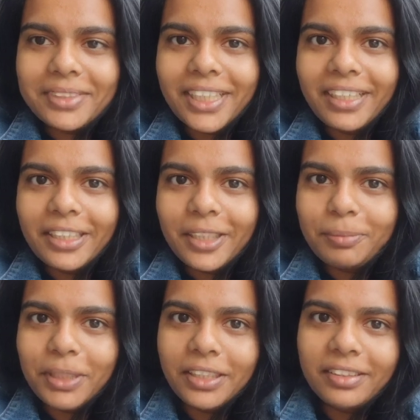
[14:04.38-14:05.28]
I
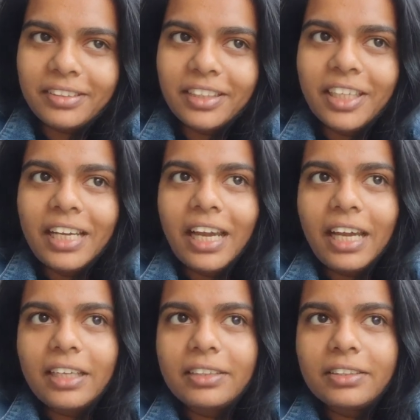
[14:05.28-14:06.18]
am here
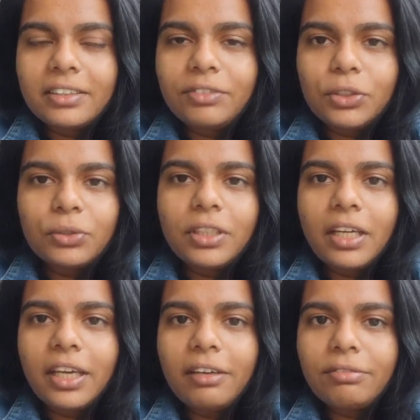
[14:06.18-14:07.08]
and we don't
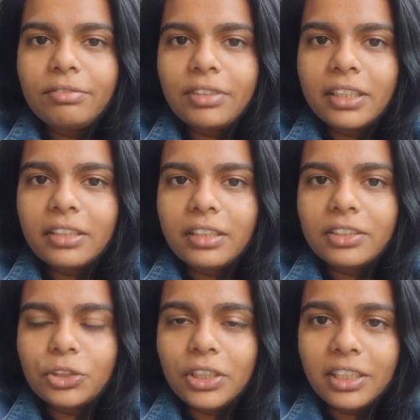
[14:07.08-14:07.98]
have like
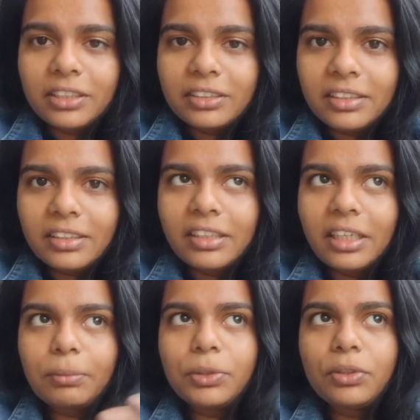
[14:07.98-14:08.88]
other Sri Lankans here and
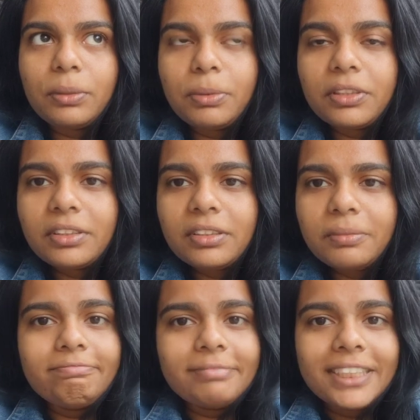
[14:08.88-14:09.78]
I'm the only person.
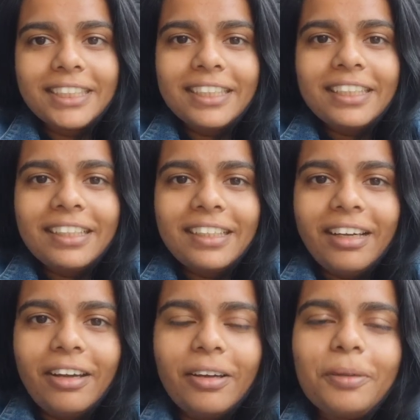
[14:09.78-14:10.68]

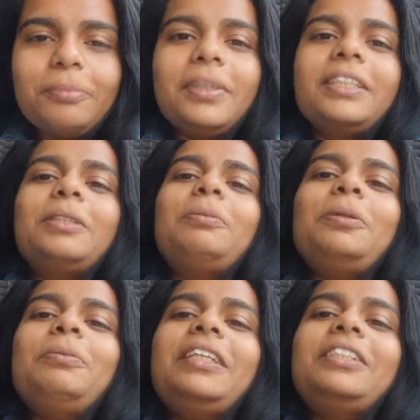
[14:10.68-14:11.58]
I
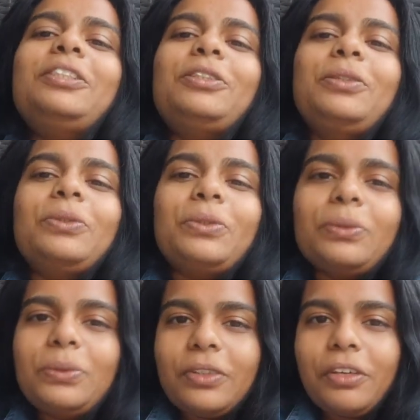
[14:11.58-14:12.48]
somehow managed
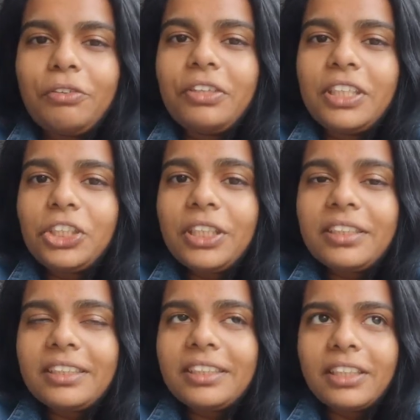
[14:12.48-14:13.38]
to finish
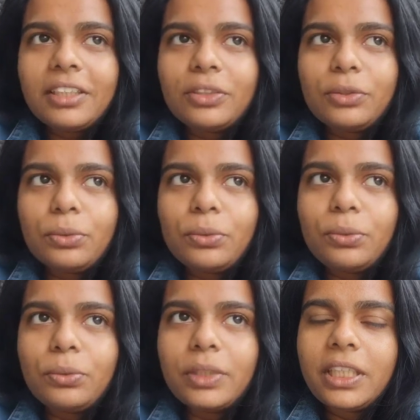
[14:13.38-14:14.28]
it,
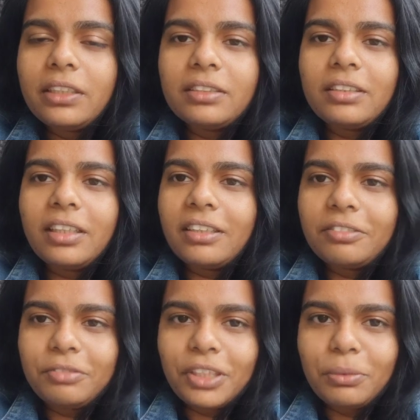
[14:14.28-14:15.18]
so that is like
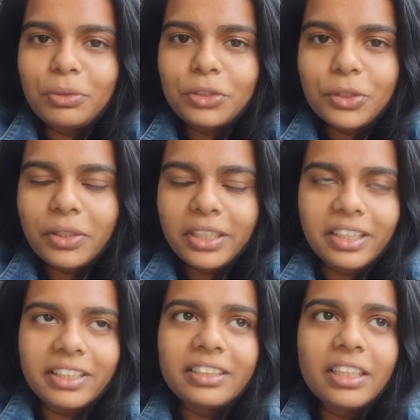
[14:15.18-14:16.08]
what I wanted to
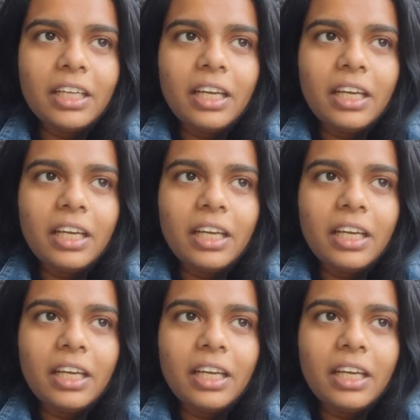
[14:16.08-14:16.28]
highlight.